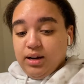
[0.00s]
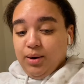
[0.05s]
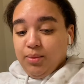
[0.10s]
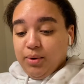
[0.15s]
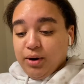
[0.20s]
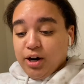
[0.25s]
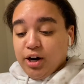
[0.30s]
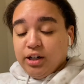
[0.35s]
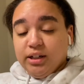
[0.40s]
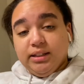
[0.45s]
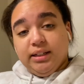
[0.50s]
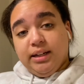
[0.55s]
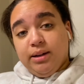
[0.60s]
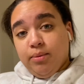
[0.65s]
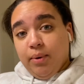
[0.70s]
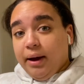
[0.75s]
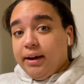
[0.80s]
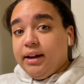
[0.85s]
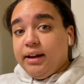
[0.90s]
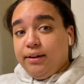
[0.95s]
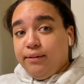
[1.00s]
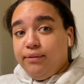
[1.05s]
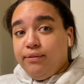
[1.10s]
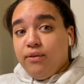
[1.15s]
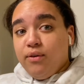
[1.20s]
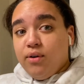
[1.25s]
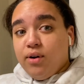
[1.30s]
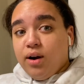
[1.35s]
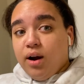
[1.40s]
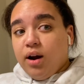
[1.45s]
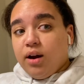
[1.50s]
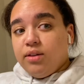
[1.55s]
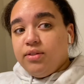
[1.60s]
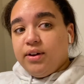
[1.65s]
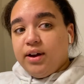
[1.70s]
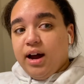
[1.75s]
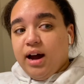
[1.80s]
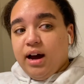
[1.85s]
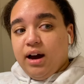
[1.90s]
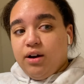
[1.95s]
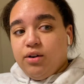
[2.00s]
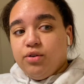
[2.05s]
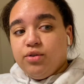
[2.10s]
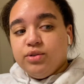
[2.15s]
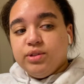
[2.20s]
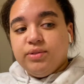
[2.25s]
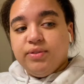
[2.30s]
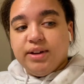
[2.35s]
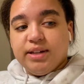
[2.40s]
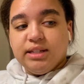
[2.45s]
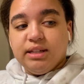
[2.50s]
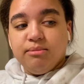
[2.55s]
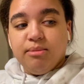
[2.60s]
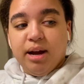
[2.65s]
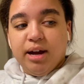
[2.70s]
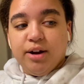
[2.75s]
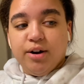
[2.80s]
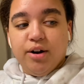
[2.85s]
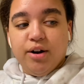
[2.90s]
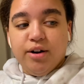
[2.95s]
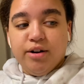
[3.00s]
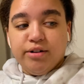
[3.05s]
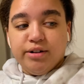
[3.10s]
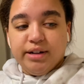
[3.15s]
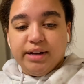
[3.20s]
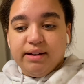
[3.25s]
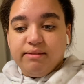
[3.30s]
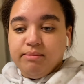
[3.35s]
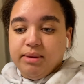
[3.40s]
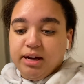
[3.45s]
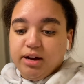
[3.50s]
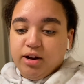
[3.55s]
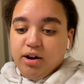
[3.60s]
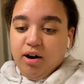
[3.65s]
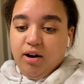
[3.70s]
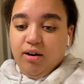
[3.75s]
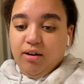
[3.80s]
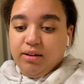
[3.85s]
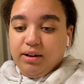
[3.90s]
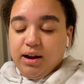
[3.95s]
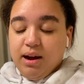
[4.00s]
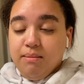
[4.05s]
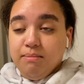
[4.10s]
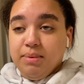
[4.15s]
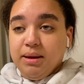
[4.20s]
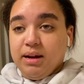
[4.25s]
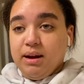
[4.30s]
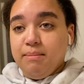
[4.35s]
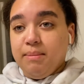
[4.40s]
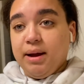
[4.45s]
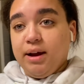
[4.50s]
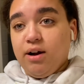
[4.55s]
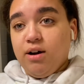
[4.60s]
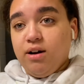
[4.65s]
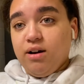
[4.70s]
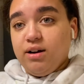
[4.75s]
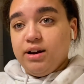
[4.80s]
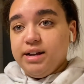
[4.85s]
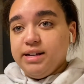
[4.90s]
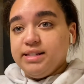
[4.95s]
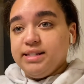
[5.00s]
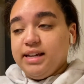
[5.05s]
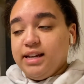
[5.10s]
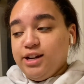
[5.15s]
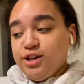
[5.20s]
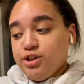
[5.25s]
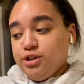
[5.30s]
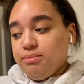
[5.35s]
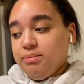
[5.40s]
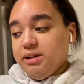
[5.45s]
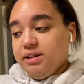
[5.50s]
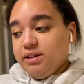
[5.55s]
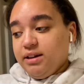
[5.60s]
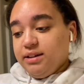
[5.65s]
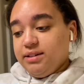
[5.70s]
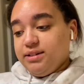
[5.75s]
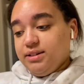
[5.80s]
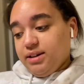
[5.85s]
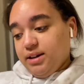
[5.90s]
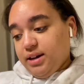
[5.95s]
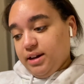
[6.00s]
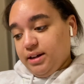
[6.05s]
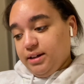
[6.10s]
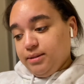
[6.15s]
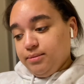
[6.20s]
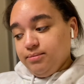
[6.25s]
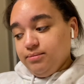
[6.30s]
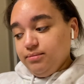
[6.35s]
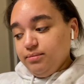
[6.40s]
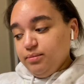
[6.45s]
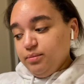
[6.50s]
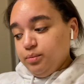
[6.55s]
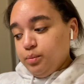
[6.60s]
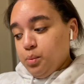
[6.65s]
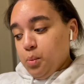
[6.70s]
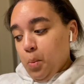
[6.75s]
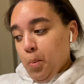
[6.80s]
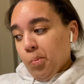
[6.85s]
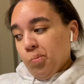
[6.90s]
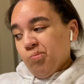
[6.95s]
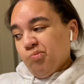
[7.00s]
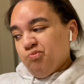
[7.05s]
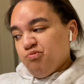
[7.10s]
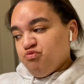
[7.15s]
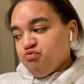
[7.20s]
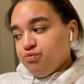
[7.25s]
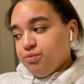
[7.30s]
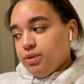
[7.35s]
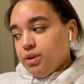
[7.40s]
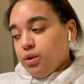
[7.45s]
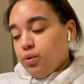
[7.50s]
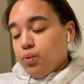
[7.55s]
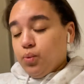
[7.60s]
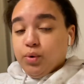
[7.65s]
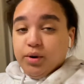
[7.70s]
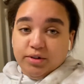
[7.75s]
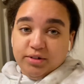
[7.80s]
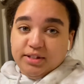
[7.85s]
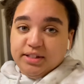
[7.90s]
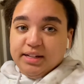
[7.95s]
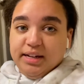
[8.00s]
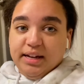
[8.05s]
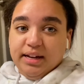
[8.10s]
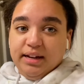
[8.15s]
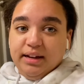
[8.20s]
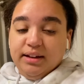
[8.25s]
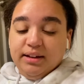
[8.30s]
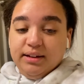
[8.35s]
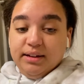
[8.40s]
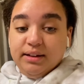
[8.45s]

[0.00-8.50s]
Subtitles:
We're currently waiting for the guy who's fixing my car to give me a call to come pick up my car. He said it should be done tonight. We'll see.